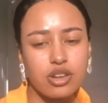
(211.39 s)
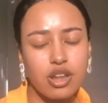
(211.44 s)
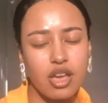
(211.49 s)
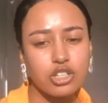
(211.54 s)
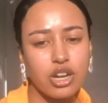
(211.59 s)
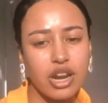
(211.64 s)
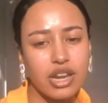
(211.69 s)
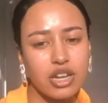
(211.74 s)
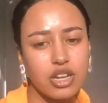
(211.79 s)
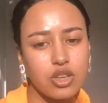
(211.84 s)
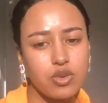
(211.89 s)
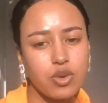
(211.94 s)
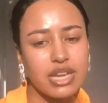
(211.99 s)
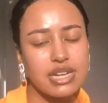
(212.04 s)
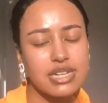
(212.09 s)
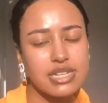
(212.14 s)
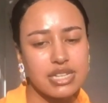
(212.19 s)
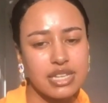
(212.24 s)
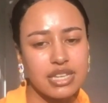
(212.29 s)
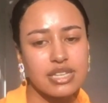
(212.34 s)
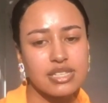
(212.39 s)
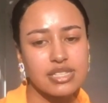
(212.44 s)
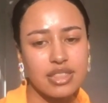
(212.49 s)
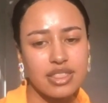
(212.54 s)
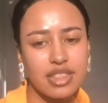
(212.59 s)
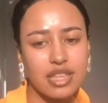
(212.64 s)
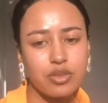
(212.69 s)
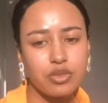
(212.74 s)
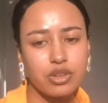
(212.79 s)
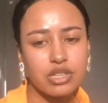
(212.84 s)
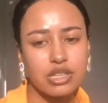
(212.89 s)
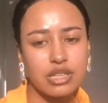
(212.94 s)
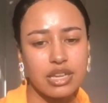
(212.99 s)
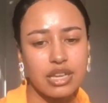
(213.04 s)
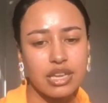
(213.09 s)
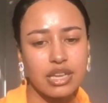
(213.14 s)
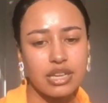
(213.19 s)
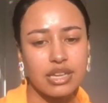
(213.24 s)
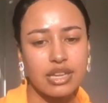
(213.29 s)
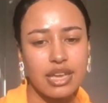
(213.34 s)
try new ideas and they
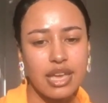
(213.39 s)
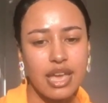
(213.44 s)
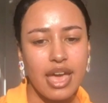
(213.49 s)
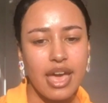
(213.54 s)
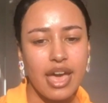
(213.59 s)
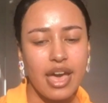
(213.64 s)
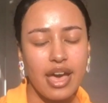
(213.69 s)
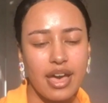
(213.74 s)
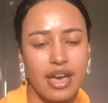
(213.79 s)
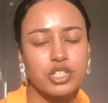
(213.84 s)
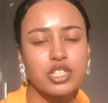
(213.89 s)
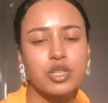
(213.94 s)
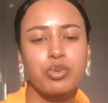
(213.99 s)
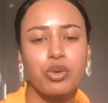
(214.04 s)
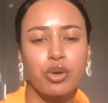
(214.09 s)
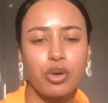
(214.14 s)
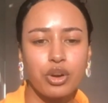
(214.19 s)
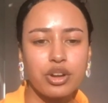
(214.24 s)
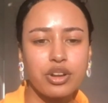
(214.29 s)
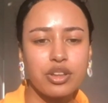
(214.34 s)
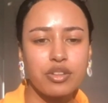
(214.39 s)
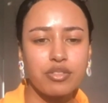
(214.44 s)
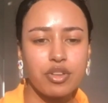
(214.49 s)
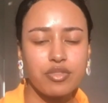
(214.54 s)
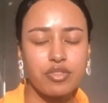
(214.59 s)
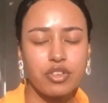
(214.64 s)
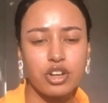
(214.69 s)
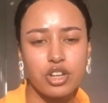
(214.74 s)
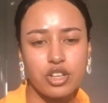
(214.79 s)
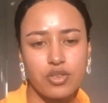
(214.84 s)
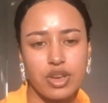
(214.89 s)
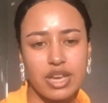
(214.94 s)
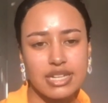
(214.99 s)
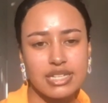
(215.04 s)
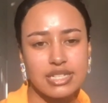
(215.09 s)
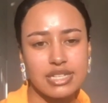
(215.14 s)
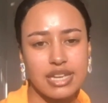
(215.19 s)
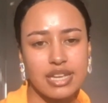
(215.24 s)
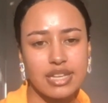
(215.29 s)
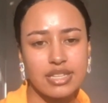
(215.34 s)
really were supportive of our new
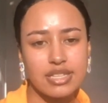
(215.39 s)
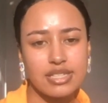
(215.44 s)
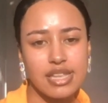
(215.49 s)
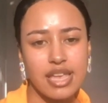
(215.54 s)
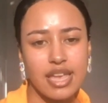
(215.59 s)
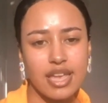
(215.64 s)
ideas.